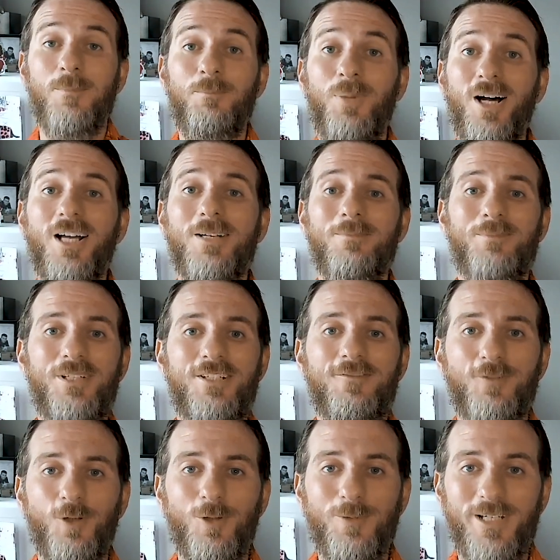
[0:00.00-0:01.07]
But
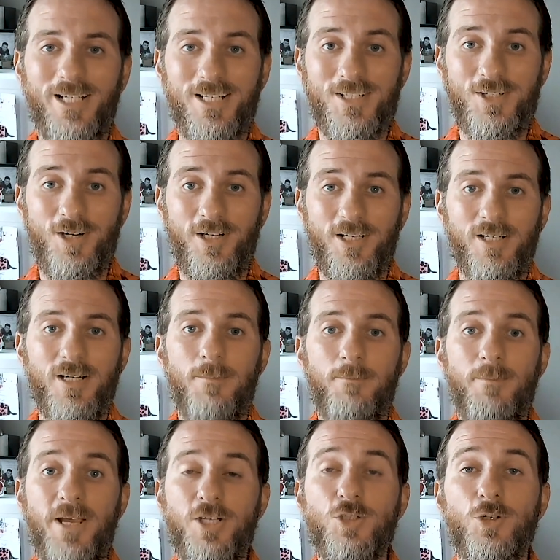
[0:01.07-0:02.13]
before we get started,
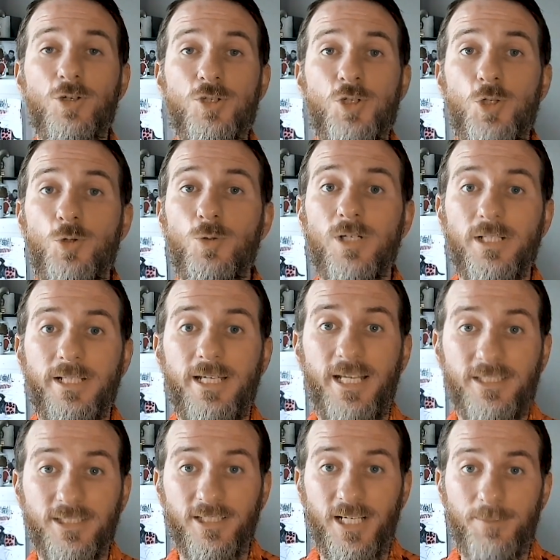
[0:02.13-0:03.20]
make sure to
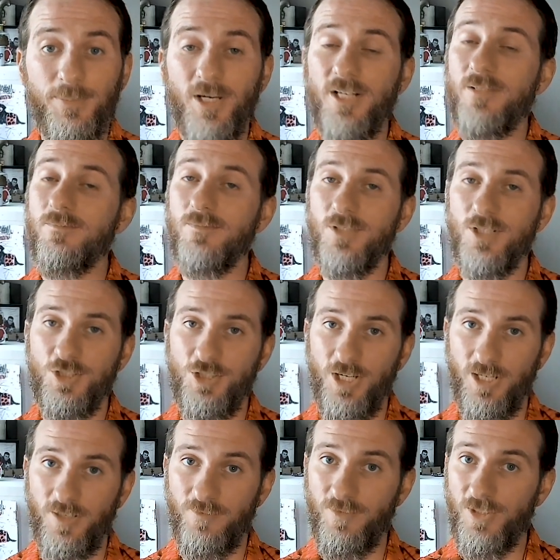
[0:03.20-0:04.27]
hit the like button,
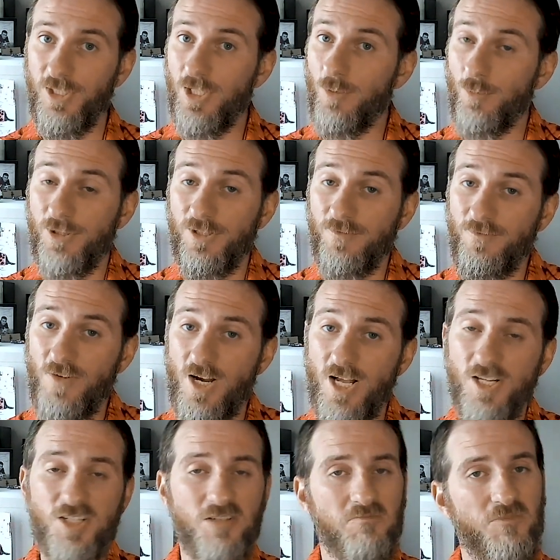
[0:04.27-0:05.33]
share the video with your
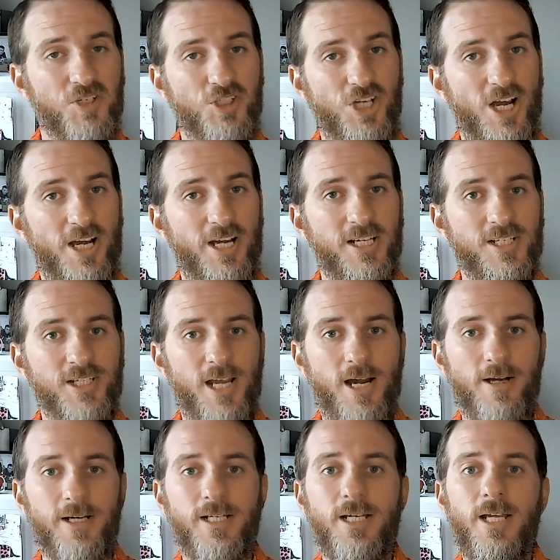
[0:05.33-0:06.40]
friends, sharing is
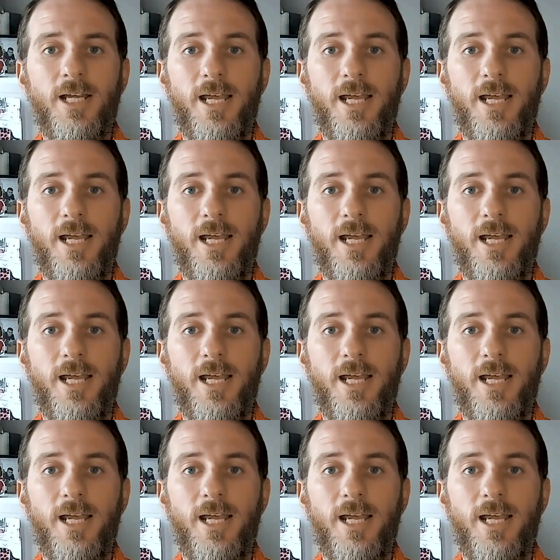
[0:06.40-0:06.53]
caring,